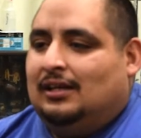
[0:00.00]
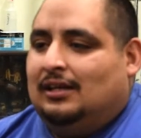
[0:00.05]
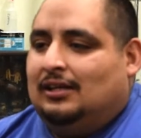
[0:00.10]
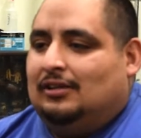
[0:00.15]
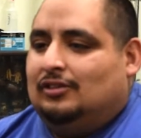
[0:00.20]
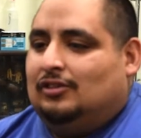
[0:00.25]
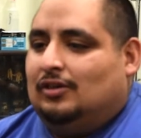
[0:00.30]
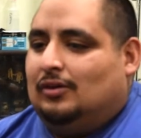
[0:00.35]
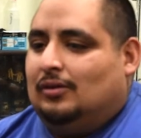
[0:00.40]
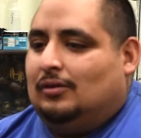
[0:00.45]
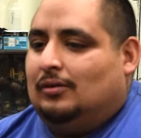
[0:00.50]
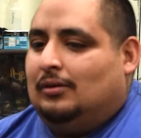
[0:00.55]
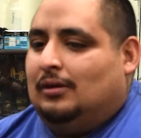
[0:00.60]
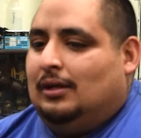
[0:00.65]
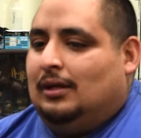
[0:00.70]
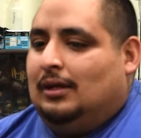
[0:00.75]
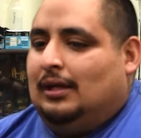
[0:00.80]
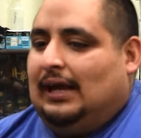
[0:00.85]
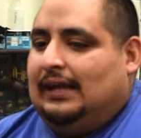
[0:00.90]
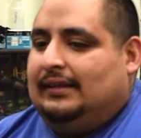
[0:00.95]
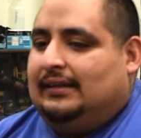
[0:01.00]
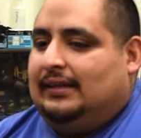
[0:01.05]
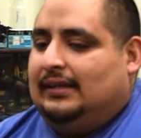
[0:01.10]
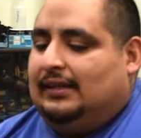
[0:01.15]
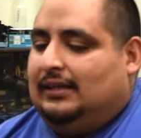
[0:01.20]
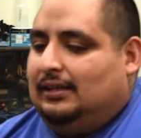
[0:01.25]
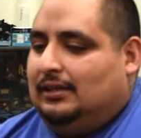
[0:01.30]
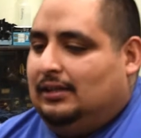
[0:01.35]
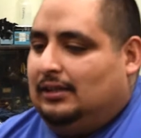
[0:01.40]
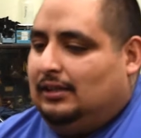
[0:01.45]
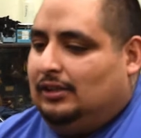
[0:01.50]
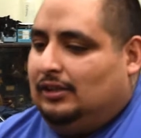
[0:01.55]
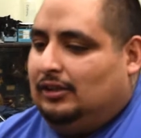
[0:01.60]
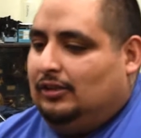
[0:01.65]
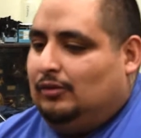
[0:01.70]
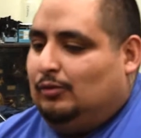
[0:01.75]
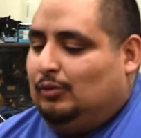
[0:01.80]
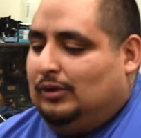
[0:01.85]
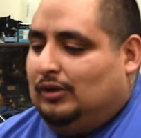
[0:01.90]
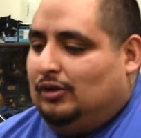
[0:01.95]
So I think
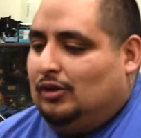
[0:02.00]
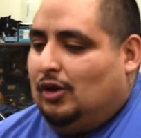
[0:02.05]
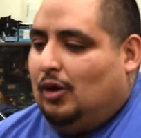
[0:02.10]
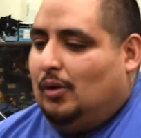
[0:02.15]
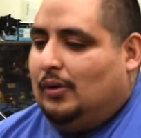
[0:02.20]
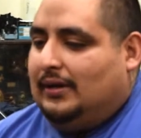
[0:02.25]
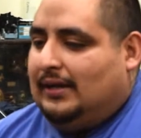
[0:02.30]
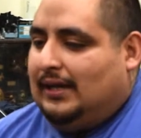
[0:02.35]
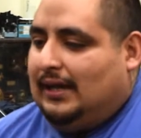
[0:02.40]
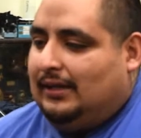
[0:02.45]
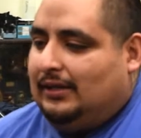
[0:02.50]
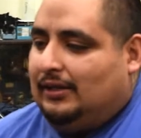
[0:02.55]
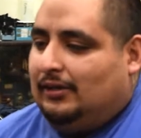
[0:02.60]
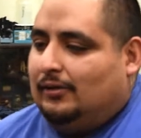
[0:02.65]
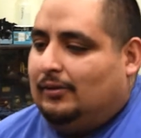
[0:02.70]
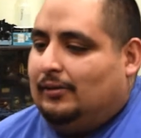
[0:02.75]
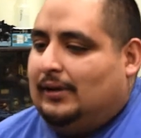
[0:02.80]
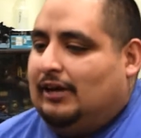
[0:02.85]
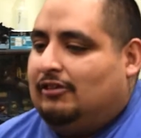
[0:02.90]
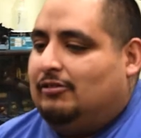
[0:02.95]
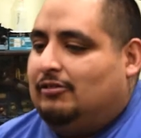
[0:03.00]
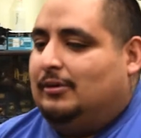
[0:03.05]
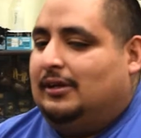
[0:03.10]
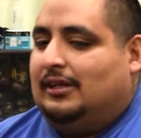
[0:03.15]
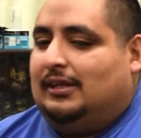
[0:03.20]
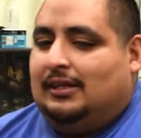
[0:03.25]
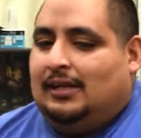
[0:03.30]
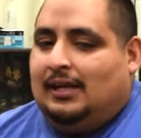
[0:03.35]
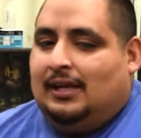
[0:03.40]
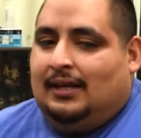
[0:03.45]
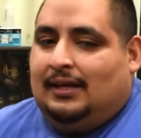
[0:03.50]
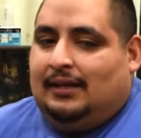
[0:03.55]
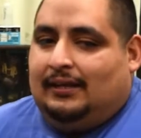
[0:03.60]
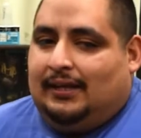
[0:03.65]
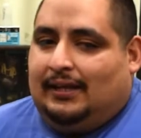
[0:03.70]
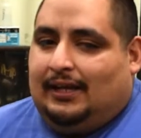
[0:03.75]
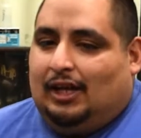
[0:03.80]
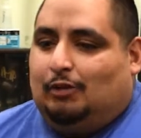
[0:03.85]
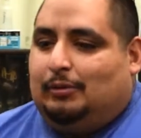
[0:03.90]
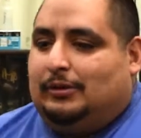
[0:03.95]
with knowing that, you know, everybody,
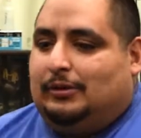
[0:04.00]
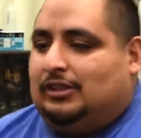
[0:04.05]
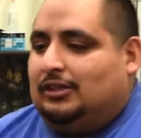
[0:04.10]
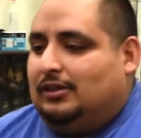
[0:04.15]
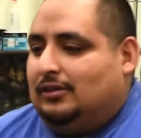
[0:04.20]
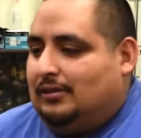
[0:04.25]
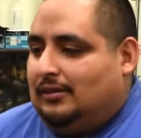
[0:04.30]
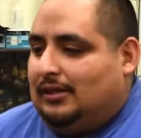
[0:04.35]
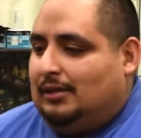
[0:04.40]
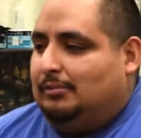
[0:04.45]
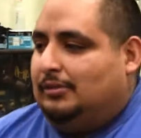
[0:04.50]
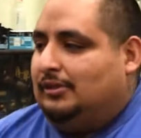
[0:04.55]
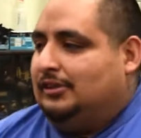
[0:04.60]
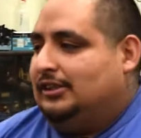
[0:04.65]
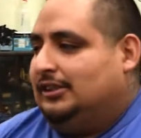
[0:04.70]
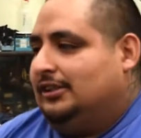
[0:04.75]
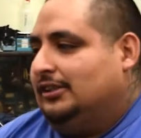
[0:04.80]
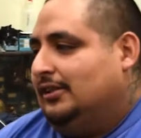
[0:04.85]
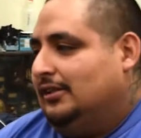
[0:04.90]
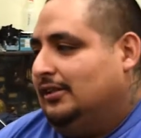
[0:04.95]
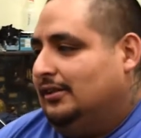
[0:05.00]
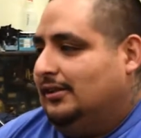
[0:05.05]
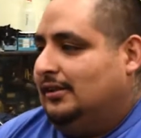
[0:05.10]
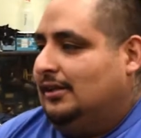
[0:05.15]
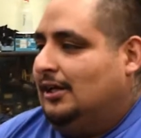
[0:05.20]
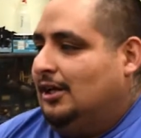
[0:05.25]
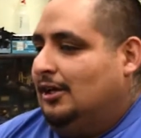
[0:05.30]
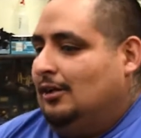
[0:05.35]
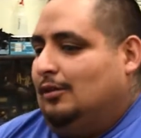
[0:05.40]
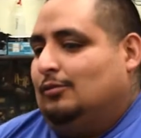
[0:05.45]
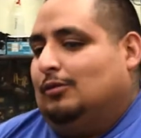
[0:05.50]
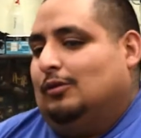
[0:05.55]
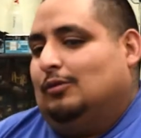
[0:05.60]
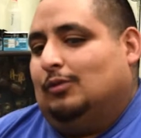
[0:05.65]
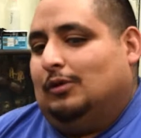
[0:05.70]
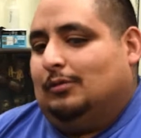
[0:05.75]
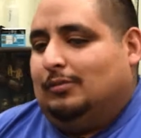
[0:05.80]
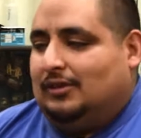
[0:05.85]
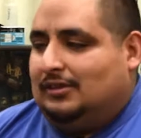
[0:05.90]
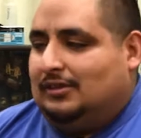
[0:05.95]
they help each other, they push each other. When
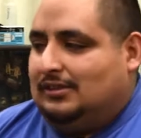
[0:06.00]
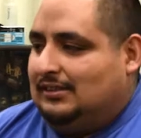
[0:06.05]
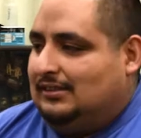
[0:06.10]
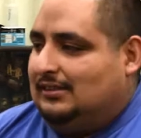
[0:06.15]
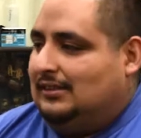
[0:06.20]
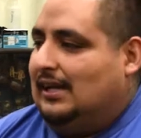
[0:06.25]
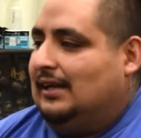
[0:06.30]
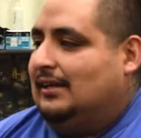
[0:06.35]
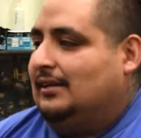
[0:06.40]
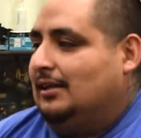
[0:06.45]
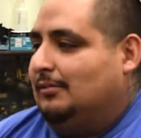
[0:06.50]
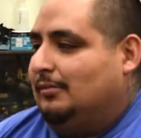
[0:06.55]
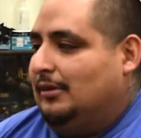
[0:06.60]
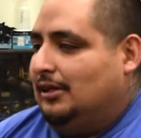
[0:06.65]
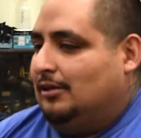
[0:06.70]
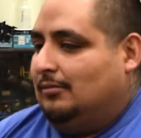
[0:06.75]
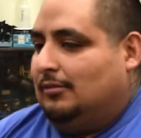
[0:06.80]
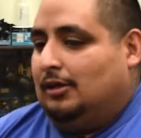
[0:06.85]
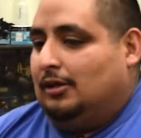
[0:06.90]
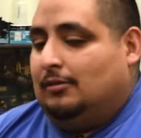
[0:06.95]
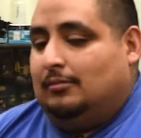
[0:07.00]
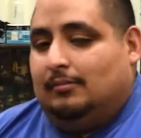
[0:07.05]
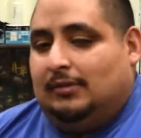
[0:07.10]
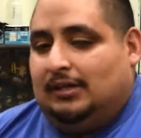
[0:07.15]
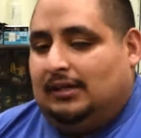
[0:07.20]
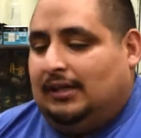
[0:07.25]
one person's slacking, they pick them up. But